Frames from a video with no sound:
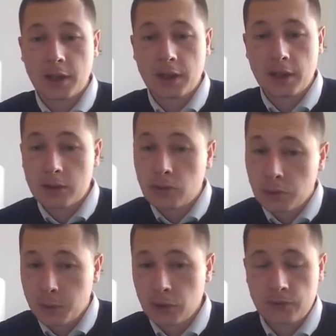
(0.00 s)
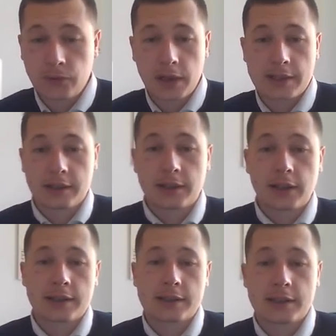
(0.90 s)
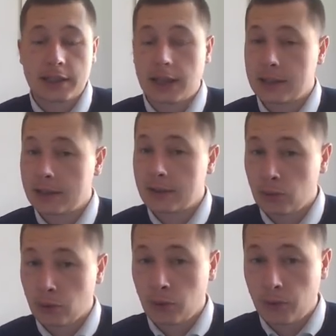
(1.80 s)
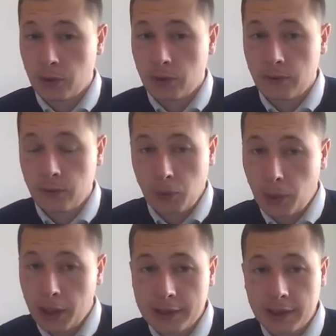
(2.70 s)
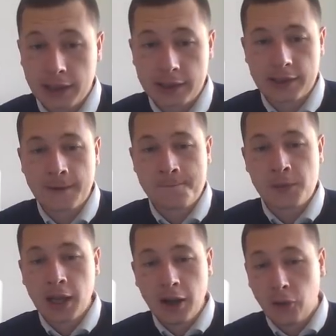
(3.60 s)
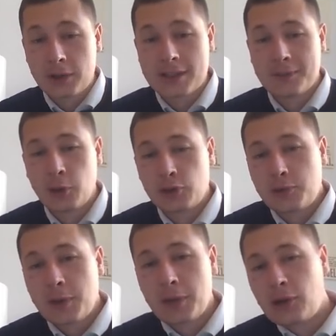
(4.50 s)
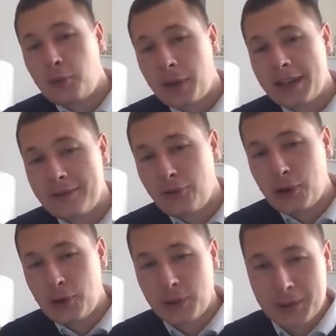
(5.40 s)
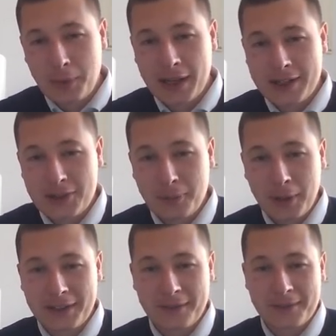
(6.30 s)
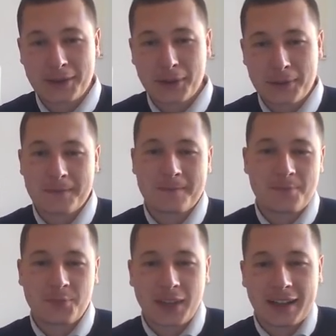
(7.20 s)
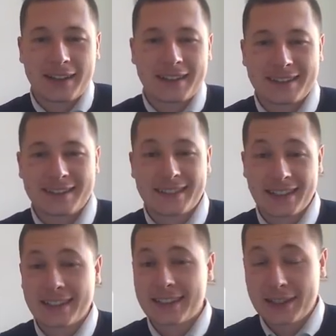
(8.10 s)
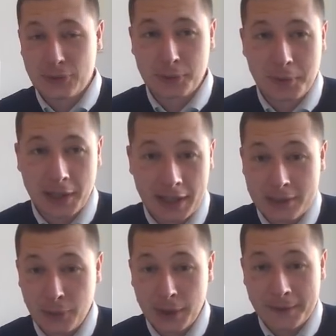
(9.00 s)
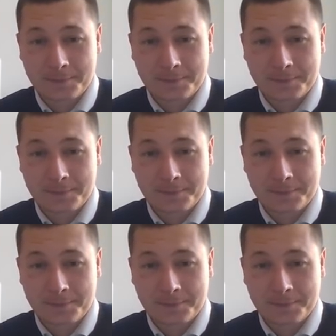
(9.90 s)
it could be useful as a sideline to know for white. And obviously most people who play e4 want to punish the Petrov, so this could be a nice way.